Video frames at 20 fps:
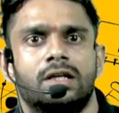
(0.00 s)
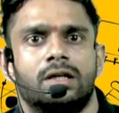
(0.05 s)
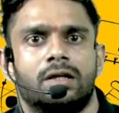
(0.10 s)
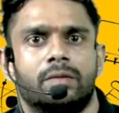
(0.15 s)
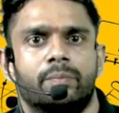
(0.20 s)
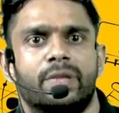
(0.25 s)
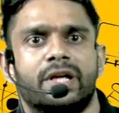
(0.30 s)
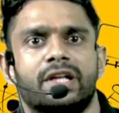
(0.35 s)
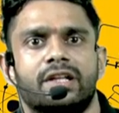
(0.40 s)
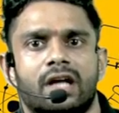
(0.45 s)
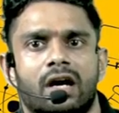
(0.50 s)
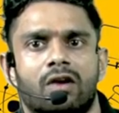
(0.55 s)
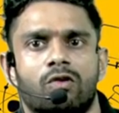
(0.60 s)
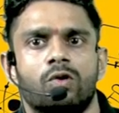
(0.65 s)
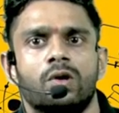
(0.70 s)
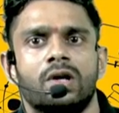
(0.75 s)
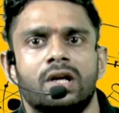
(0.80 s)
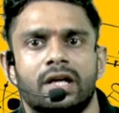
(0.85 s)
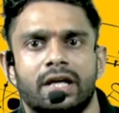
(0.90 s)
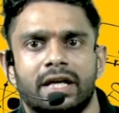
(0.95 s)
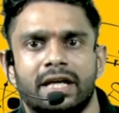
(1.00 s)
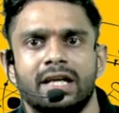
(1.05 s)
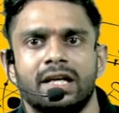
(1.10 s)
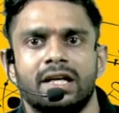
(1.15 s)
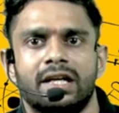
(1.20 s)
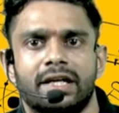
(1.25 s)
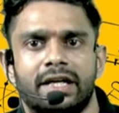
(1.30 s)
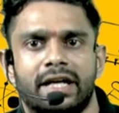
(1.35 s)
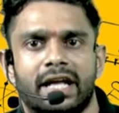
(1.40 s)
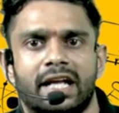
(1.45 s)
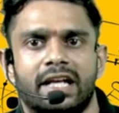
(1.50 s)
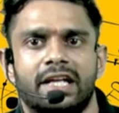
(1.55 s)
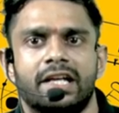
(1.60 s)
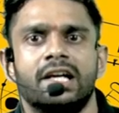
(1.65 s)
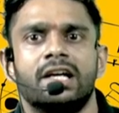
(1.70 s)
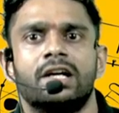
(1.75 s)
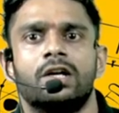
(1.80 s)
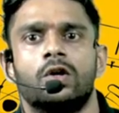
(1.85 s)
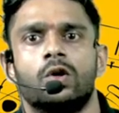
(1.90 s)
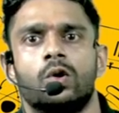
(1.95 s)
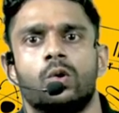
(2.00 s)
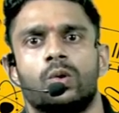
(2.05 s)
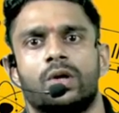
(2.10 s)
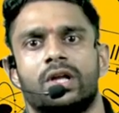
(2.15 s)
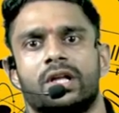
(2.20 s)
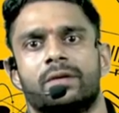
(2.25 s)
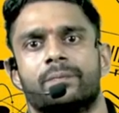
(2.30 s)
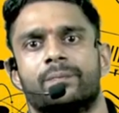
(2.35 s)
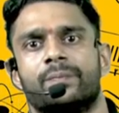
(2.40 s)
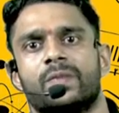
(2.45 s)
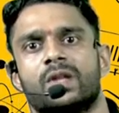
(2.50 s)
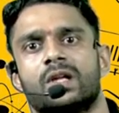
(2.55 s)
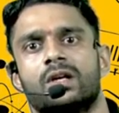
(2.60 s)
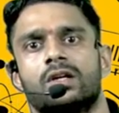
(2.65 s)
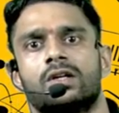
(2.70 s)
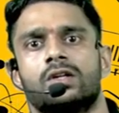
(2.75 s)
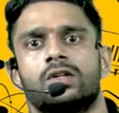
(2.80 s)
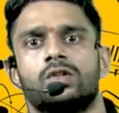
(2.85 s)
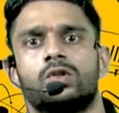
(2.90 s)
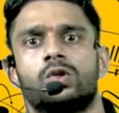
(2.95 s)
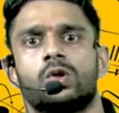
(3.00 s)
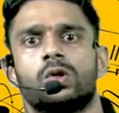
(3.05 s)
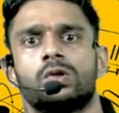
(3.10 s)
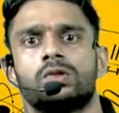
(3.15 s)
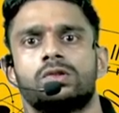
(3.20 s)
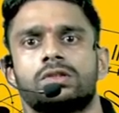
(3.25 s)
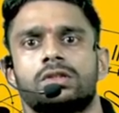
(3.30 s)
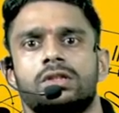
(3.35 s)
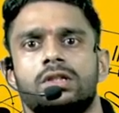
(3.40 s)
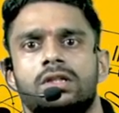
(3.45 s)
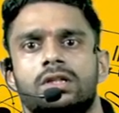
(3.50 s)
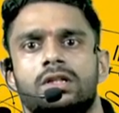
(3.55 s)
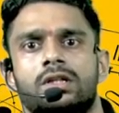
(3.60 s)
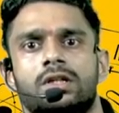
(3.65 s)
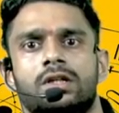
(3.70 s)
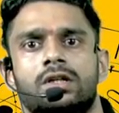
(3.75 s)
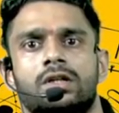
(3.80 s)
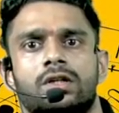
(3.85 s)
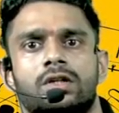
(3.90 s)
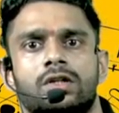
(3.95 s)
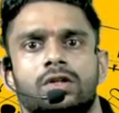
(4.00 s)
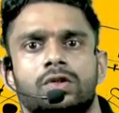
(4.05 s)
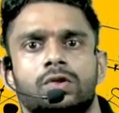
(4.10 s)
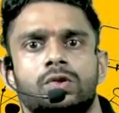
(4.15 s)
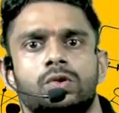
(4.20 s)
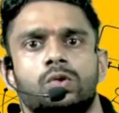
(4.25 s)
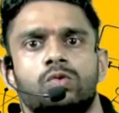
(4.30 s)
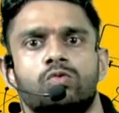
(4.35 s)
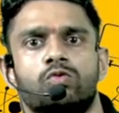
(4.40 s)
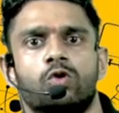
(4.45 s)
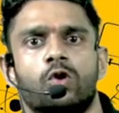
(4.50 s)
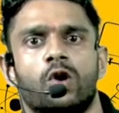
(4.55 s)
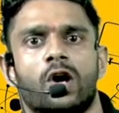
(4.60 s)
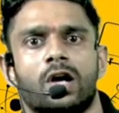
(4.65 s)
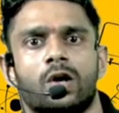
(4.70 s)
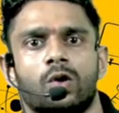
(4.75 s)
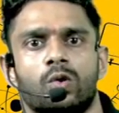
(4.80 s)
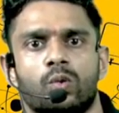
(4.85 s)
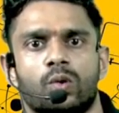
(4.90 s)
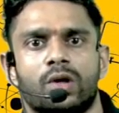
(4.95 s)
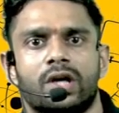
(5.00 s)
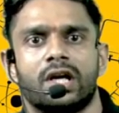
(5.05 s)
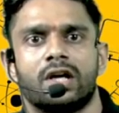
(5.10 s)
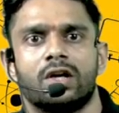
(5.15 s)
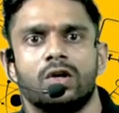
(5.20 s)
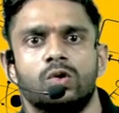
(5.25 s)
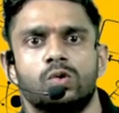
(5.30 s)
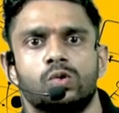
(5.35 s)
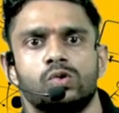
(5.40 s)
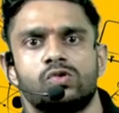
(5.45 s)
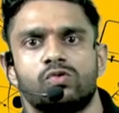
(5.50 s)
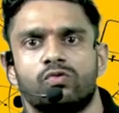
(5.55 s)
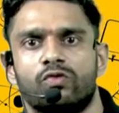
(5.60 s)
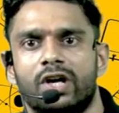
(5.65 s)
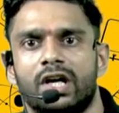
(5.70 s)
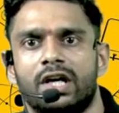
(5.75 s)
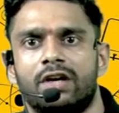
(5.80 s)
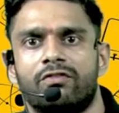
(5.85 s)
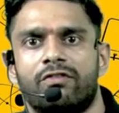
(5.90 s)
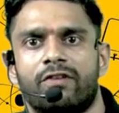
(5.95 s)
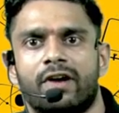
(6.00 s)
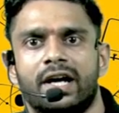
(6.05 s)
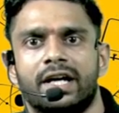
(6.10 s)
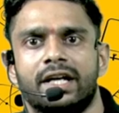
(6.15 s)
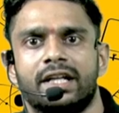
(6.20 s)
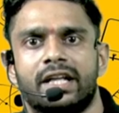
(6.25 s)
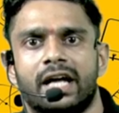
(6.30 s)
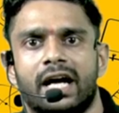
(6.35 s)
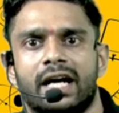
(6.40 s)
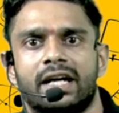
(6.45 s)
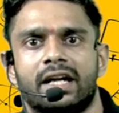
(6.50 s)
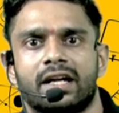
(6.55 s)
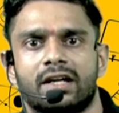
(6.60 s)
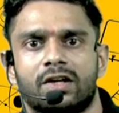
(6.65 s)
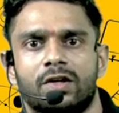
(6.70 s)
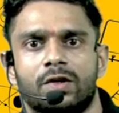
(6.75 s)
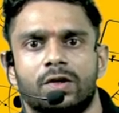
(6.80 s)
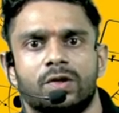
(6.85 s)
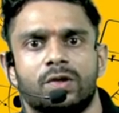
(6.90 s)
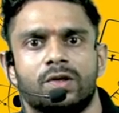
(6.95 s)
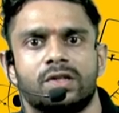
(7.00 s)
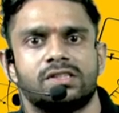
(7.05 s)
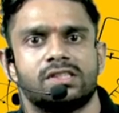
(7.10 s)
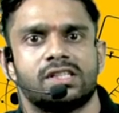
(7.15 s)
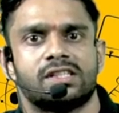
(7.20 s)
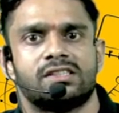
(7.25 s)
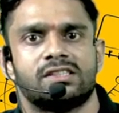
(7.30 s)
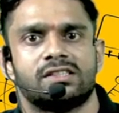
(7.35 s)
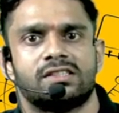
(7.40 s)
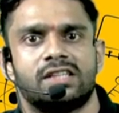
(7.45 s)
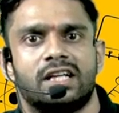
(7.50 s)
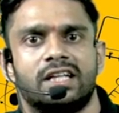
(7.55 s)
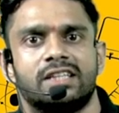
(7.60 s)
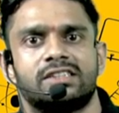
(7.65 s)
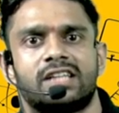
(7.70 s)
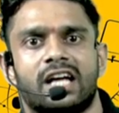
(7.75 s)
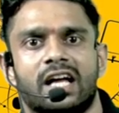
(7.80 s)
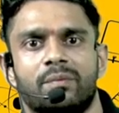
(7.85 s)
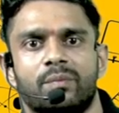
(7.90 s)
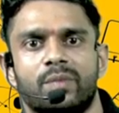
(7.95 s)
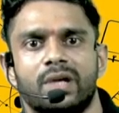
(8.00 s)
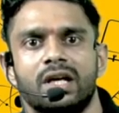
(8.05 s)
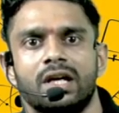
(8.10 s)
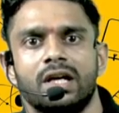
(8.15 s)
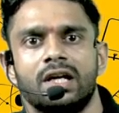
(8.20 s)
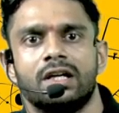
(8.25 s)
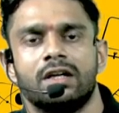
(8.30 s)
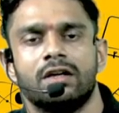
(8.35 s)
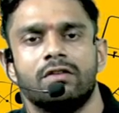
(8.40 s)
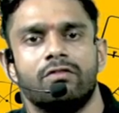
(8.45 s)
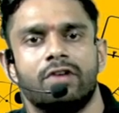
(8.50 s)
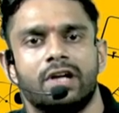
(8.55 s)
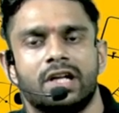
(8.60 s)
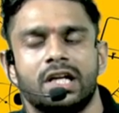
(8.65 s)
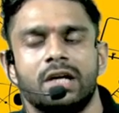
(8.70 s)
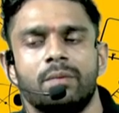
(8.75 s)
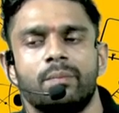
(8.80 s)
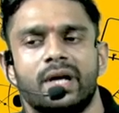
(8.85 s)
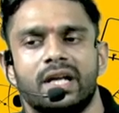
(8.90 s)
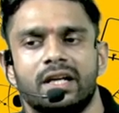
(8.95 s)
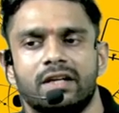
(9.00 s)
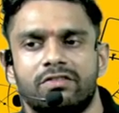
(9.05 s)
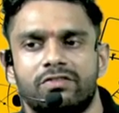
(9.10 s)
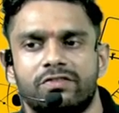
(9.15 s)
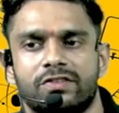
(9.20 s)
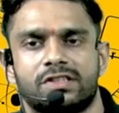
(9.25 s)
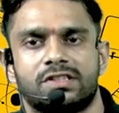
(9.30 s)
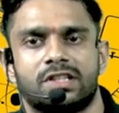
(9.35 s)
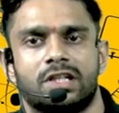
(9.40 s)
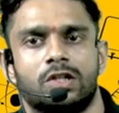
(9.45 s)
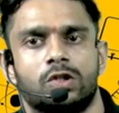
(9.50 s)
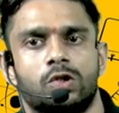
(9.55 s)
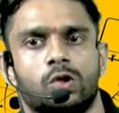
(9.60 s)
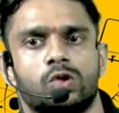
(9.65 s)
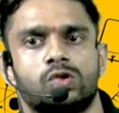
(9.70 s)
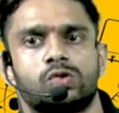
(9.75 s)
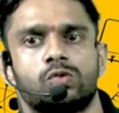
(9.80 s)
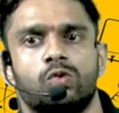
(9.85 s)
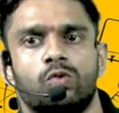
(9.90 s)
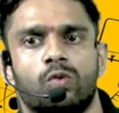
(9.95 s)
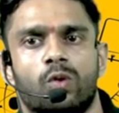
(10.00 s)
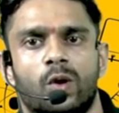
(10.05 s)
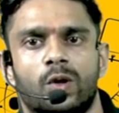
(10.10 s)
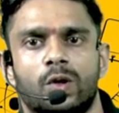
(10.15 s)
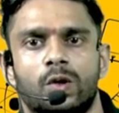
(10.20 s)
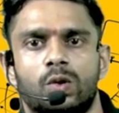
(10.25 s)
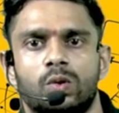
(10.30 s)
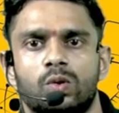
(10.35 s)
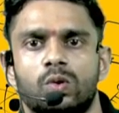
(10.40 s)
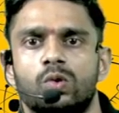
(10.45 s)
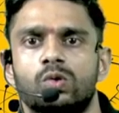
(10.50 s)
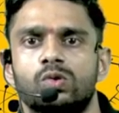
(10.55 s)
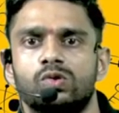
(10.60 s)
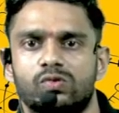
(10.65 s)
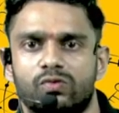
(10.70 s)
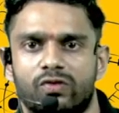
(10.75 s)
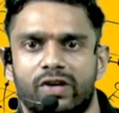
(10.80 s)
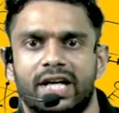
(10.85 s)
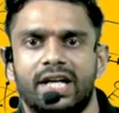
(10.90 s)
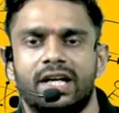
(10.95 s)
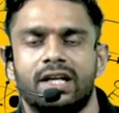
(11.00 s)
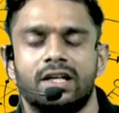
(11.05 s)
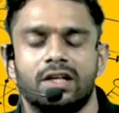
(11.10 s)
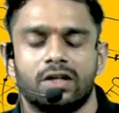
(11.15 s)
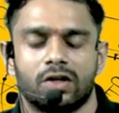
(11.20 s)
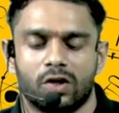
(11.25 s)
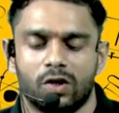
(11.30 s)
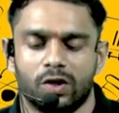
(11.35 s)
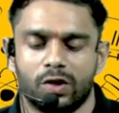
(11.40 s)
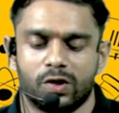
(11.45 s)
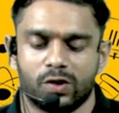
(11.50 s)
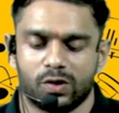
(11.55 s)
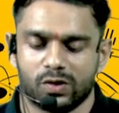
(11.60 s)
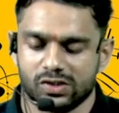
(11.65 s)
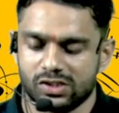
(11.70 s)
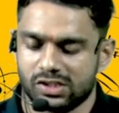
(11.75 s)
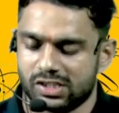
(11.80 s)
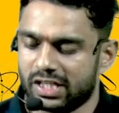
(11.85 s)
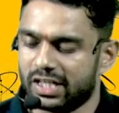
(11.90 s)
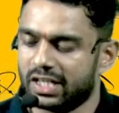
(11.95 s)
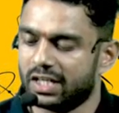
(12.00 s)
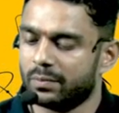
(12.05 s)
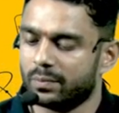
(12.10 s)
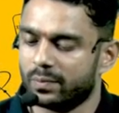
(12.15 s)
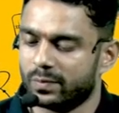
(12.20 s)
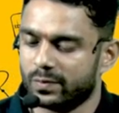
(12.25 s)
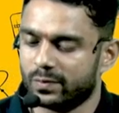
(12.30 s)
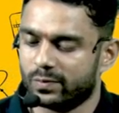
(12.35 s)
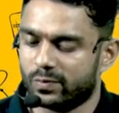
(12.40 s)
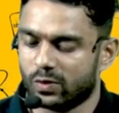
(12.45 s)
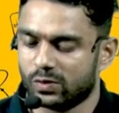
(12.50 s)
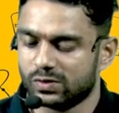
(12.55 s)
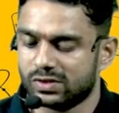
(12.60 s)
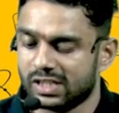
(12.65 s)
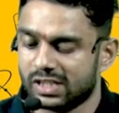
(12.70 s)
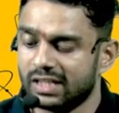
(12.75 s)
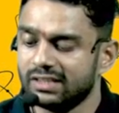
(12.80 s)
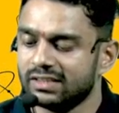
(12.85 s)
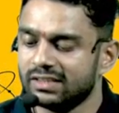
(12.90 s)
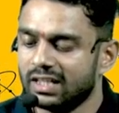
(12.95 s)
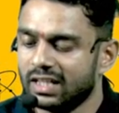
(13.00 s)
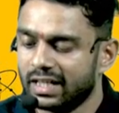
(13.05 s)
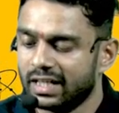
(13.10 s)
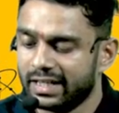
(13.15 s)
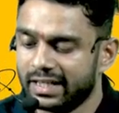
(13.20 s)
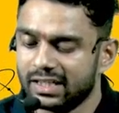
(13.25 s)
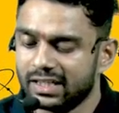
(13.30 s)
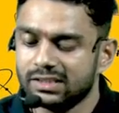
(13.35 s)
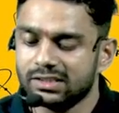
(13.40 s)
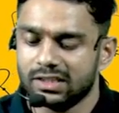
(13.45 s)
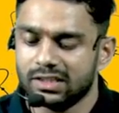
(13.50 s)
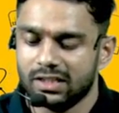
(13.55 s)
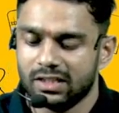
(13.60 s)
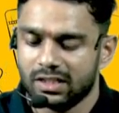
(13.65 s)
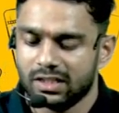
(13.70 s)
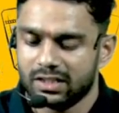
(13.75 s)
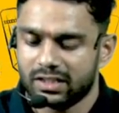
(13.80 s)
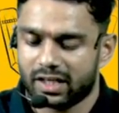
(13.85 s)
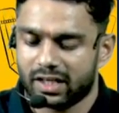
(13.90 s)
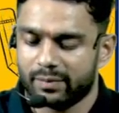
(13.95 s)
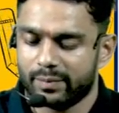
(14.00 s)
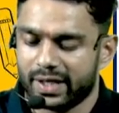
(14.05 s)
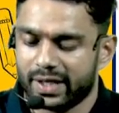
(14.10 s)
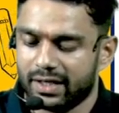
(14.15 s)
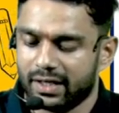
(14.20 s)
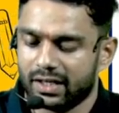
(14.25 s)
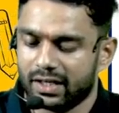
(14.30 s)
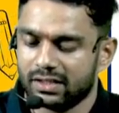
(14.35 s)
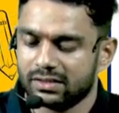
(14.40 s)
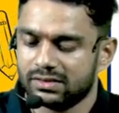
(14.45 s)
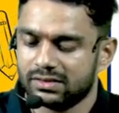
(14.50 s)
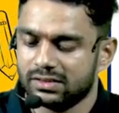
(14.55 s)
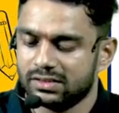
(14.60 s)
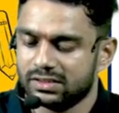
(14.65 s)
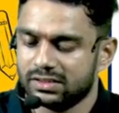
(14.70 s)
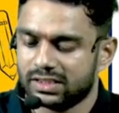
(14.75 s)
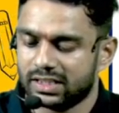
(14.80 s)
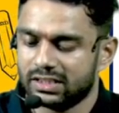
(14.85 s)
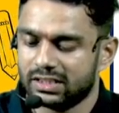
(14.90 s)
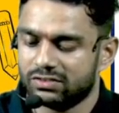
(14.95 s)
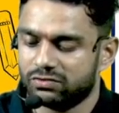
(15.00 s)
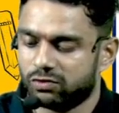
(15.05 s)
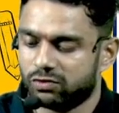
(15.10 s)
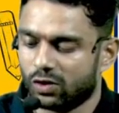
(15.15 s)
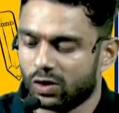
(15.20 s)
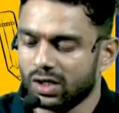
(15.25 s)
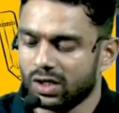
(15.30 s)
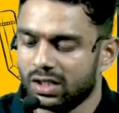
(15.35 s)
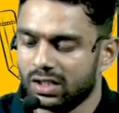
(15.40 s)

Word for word: breathe out in daily routine those you who are looking lose weight find that continuous exercise can be very beneficial those who want to lose weight continuous training process is tremendous change for